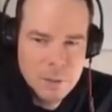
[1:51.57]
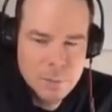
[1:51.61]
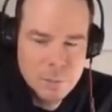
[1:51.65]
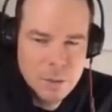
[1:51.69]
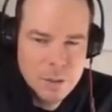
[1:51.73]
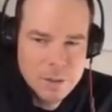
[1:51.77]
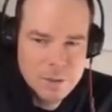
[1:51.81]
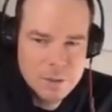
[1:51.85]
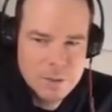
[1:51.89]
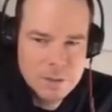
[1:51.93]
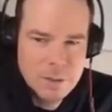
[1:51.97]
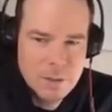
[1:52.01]

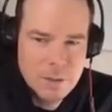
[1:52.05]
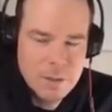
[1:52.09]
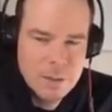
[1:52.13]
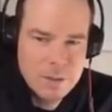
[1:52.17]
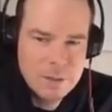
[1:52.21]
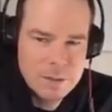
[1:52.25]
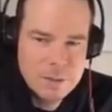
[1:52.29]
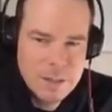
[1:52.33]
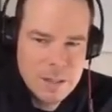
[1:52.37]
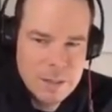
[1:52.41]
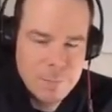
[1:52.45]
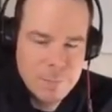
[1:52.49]
plus the
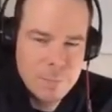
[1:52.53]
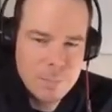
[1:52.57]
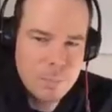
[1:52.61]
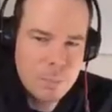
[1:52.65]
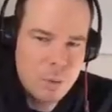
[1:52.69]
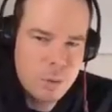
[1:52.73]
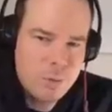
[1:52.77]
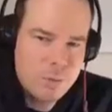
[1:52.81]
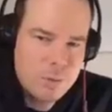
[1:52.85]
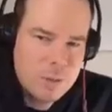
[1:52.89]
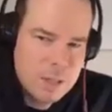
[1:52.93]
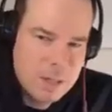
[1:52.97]
things that get
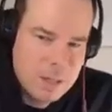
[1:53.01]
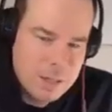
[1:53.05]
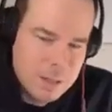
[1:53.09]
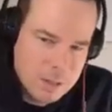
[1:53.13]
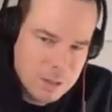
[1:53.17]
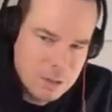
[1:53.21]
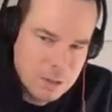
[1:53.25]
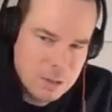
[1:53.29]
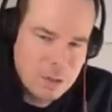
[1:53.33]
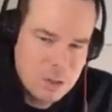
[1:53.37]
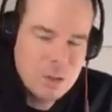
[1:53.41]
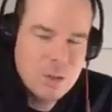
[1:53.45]
moved
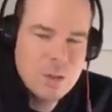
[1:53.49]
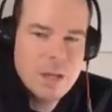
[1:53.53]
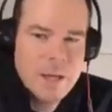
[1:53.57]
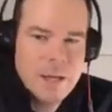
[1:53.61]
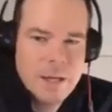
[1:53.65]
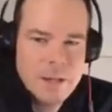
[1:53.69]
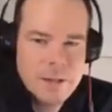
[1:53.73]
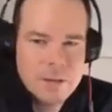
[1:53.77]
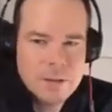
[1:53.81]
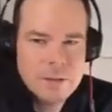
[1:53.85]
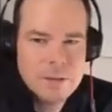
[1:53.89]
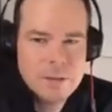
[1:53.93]
into
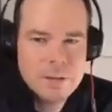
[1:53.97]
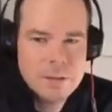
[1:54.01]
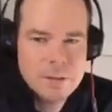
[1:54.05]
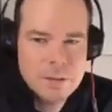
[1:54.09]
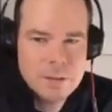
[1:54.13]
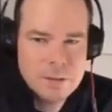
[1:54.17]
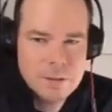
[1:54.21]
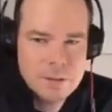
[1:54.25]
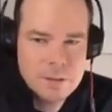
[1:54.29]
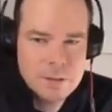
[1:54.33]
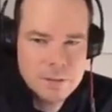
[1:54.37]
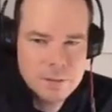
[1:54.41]
that
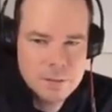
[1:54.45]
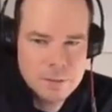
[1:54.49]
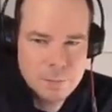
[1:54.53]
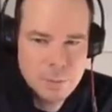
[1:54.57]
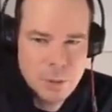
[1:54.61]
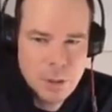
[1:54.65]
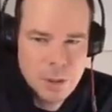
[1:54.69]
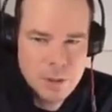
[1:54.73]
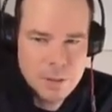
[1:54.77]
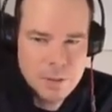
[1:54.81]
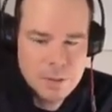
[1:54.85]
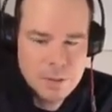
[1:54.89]

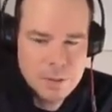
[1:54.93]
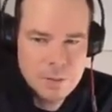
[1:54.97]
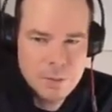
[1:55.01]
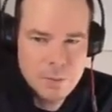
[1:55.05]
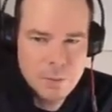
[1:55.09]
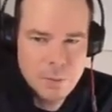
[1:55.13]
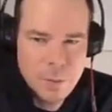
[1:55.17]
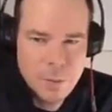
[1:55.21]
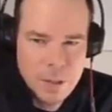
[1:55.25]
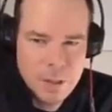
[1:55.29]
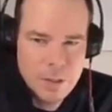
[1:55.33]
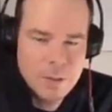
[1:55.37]
spot
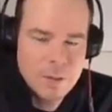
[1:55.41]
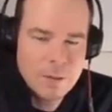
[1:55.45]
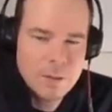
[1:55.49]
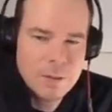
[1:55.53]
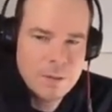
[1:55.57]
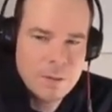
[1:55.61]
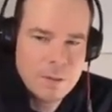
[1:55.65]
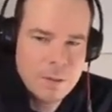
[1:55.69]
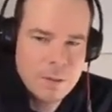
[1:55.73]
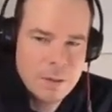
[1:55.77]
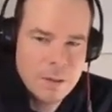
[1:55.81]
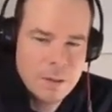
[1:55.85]
where
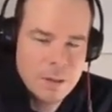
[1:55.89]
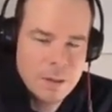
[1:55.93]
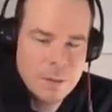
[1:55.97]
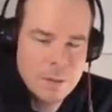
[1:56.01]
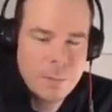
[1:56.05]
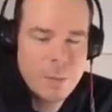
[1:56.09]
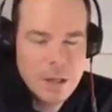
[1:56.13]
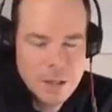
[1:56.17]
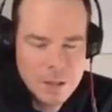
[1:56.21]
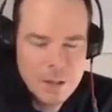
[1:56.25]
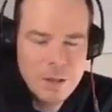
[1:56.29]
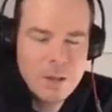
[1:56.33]

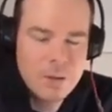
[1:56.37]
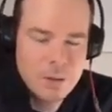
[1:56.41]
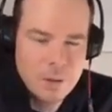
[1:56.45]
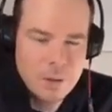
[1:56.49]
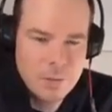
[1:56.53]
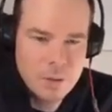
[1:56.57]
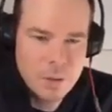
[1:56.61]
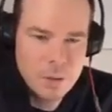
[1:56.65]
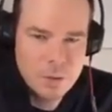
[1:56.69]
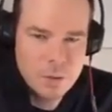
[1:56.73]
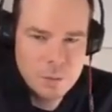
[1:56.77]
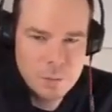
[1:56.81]
by either
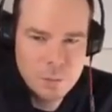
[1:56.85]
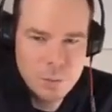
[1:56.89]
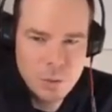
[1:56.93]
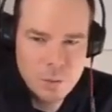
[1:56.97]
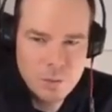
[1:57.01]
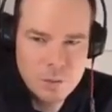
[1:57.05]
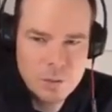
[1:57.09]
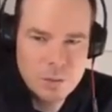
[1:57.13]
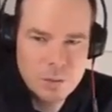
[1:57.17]
of those moves.